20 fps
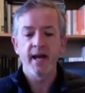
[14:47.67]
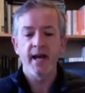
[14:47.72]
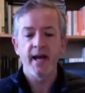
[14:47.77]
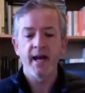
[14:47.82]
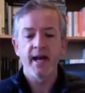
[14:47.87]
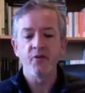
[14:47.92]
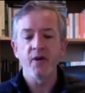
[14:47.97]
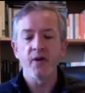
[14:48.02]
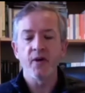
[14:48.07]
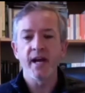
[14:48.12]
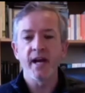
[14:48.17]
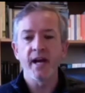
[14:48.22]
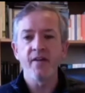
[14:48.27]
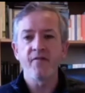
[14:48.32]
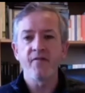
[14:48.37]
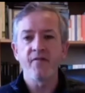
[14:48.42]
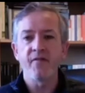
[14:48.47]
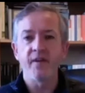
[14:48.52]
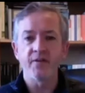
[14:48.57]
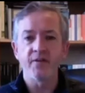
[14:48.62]
and your A
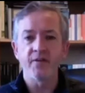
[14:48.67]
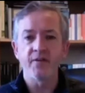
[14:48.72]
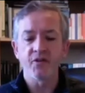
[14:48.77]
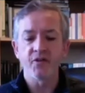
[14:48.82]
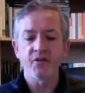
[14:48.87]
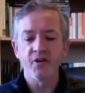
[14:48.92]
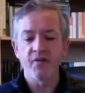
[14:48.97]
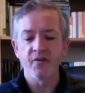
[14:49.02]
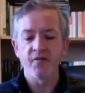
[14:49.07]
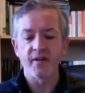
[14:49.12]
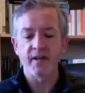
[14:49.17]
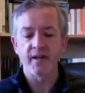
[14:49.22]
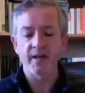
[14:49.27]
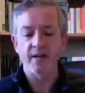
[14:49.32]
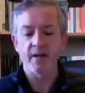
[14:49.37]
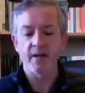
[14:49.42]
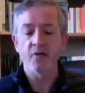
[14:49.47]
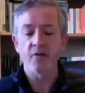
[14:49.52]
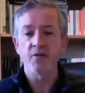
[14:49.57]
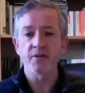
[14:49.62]
finger, the third finger,
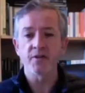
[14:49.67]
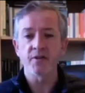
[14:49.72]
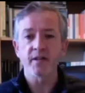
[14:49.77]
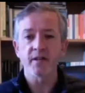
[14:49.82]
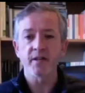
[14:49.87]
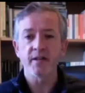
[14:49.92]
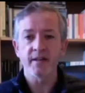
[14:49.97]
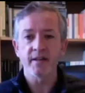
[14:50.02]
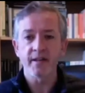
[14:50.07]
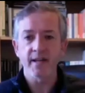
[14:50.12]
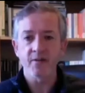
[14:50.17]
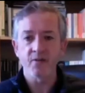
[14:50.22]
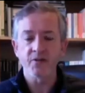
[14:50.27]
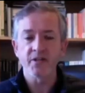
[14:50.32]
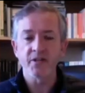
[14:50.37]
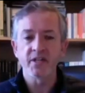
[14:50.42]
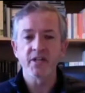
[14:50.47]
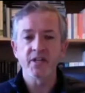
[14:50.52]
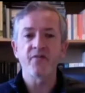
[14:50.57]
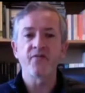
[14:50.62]
are on they're
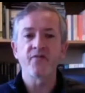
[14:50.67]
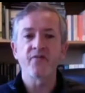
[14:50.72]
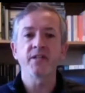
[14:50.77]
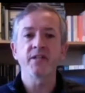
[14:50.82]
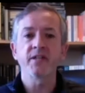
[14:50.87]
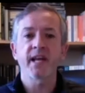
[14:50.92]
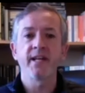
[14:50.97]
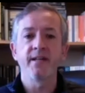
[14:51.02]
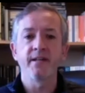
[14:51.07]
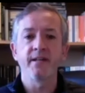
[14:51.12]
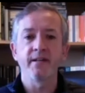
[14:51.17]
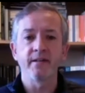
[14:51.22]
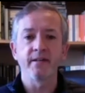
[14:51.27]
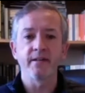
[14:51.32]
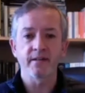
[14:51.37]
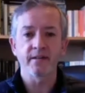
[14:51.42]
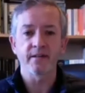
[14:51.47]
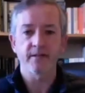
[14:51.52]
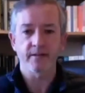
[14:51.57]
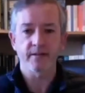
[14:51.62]
on different
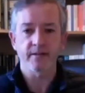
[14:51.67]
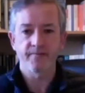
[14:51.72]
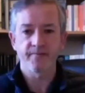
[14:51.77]
tendons.